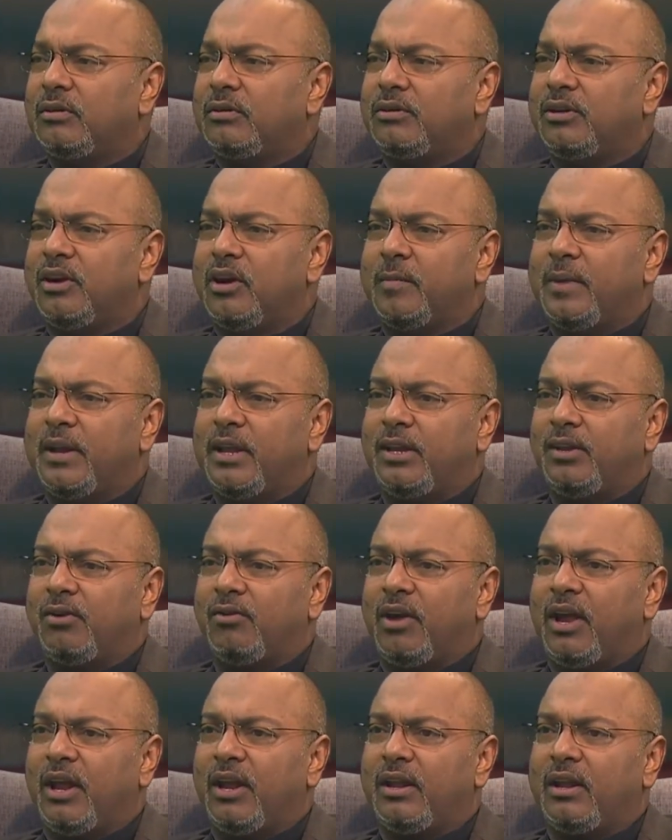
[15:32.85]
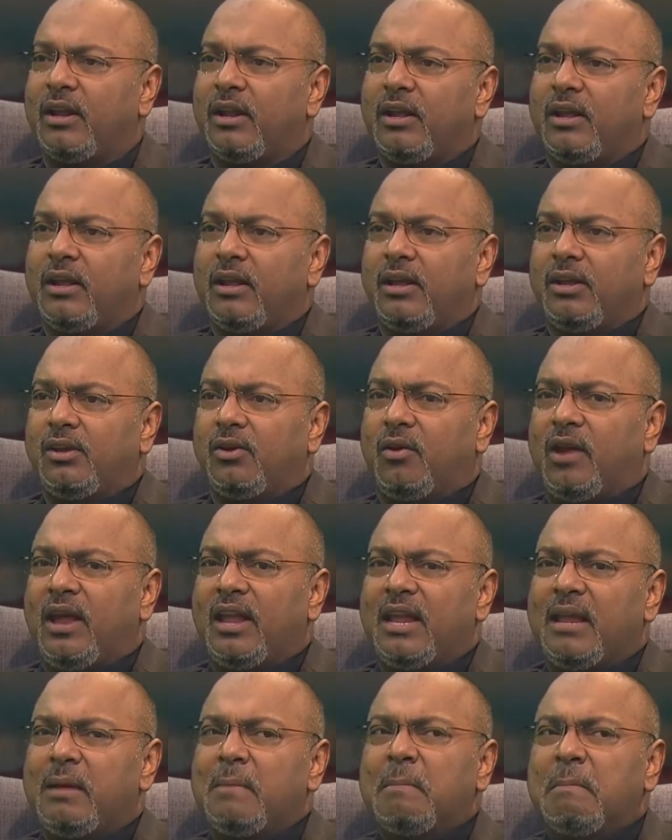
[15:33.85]
Do you know what I mean? You can
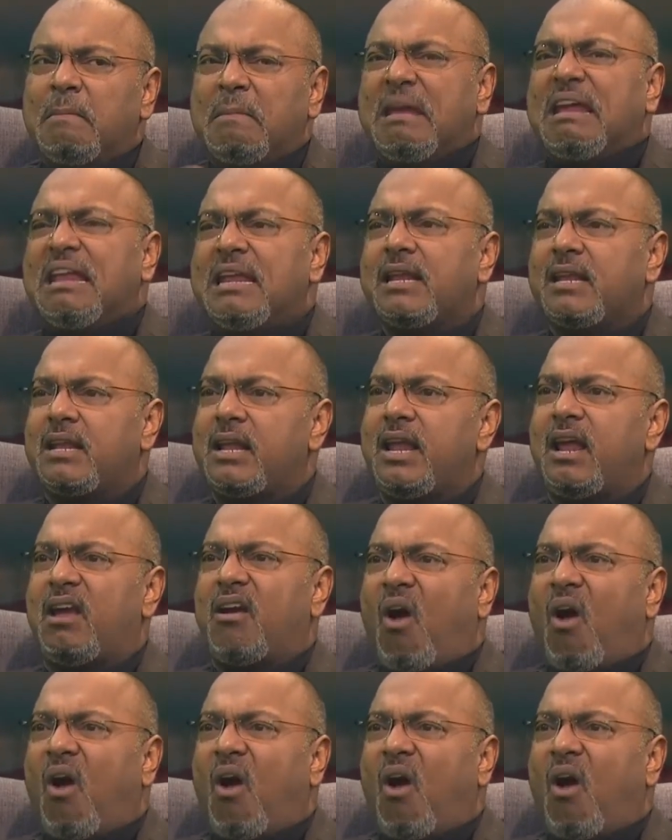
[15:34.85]
immediately,